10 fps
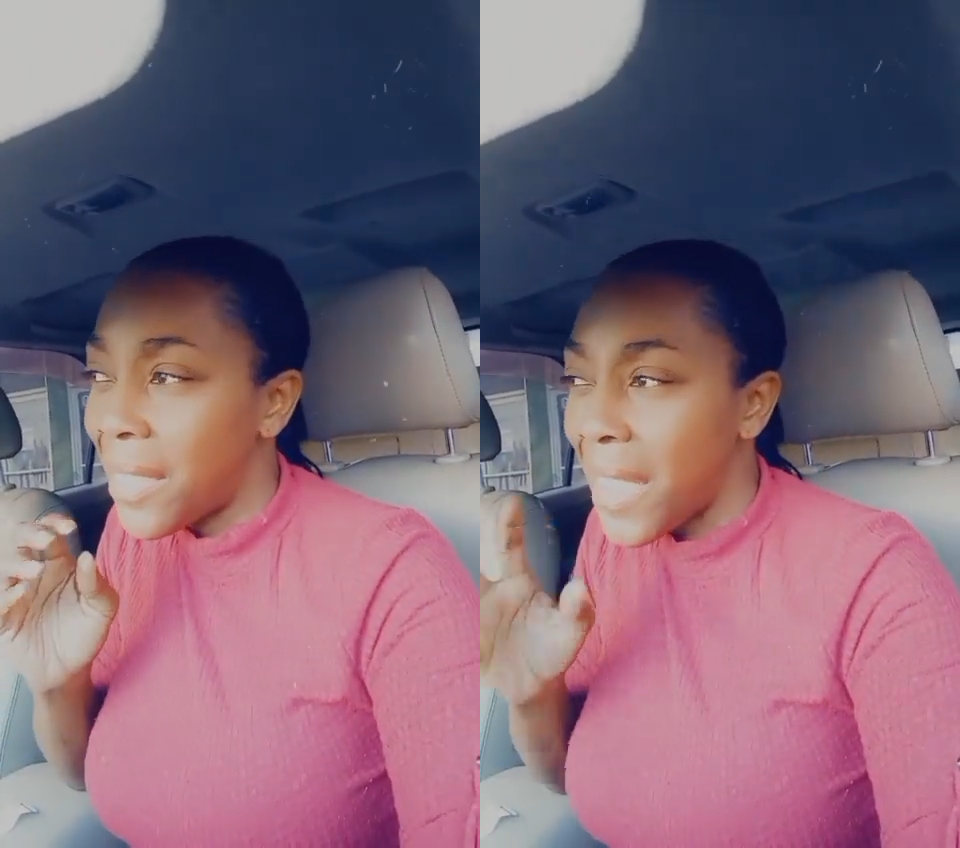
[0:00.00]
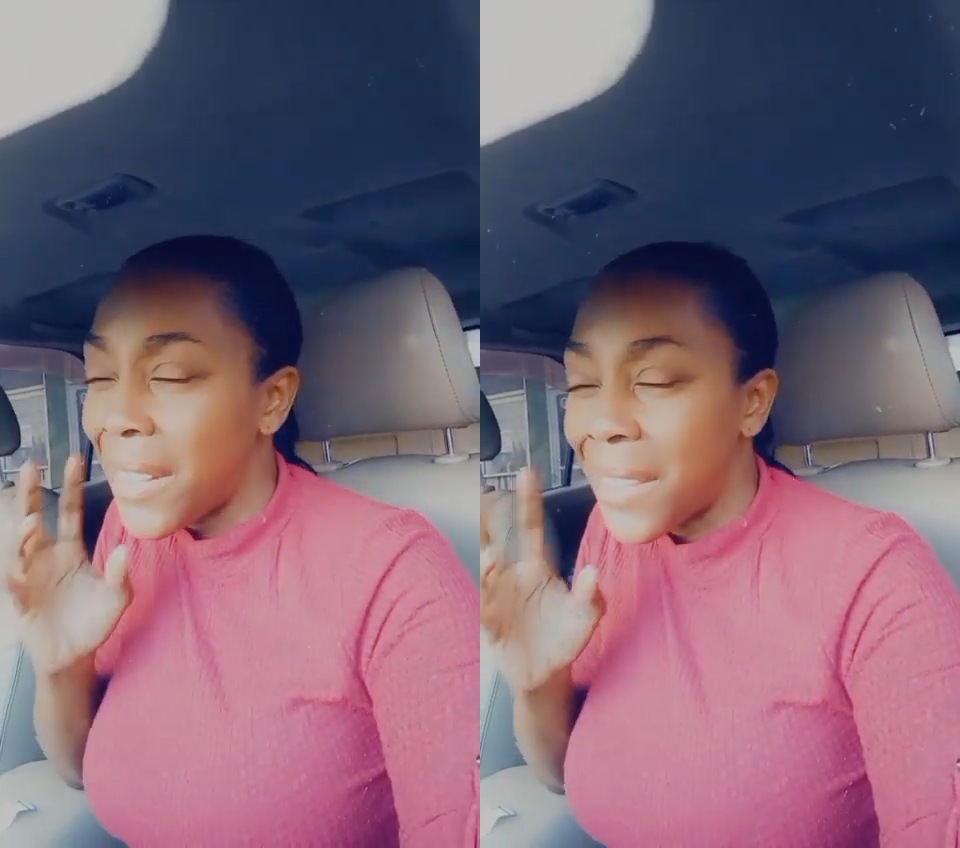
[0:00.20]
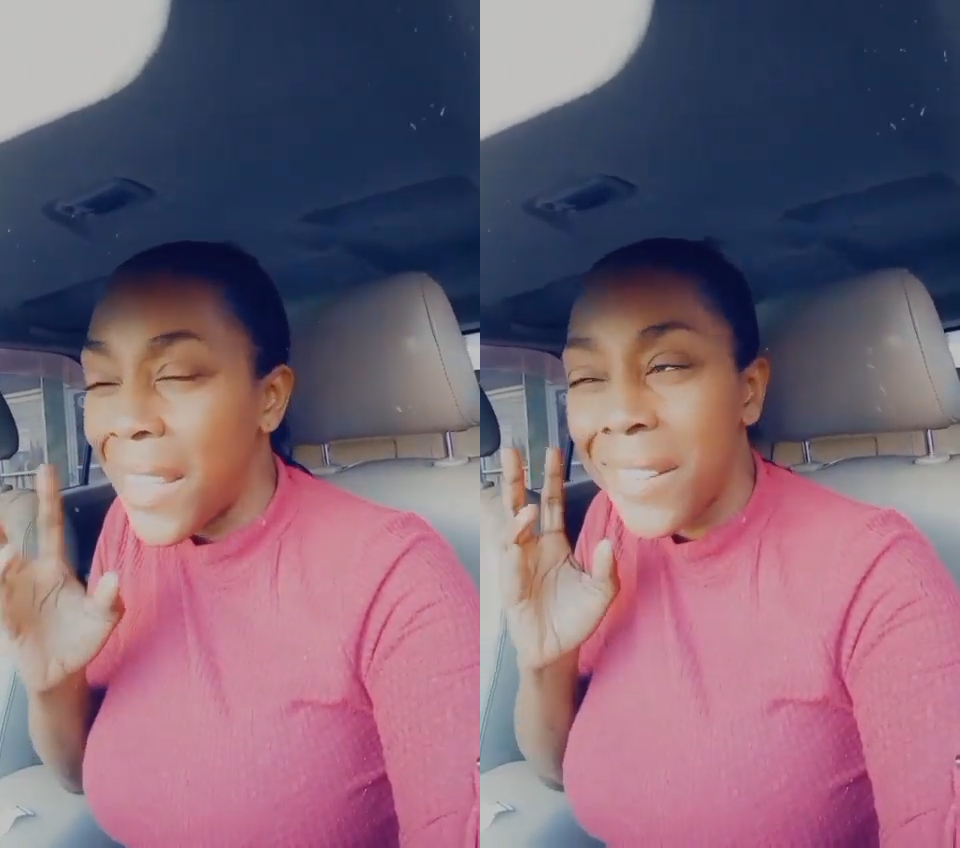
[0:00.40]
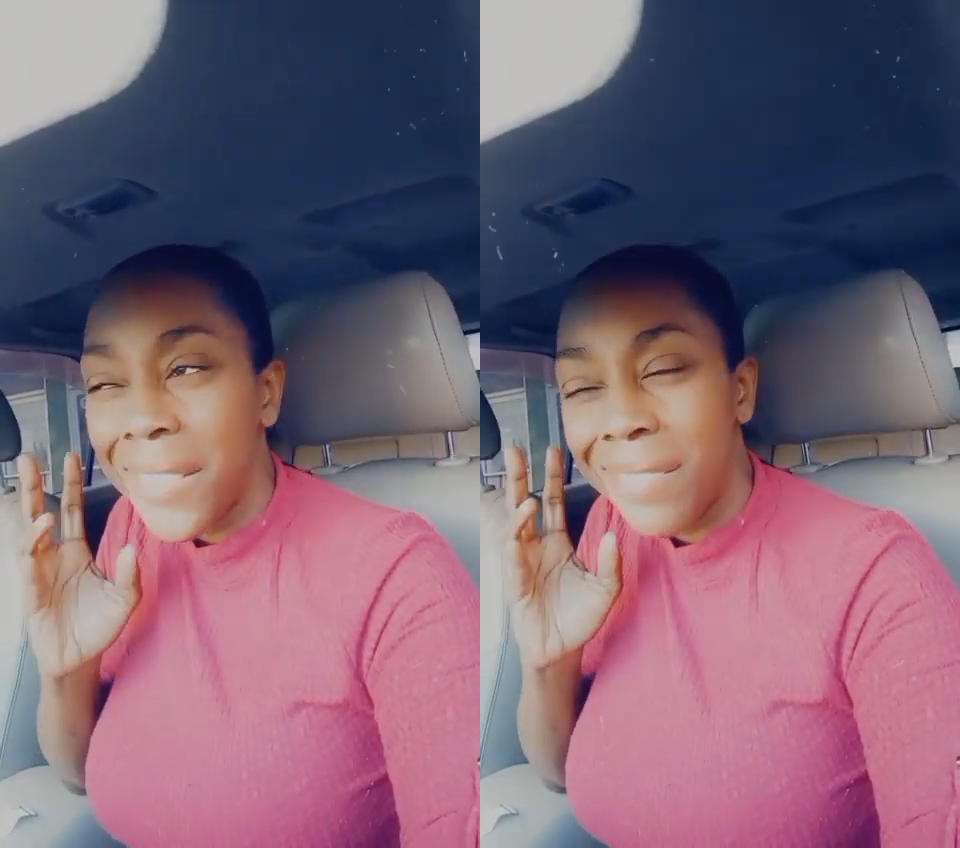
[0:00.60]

they they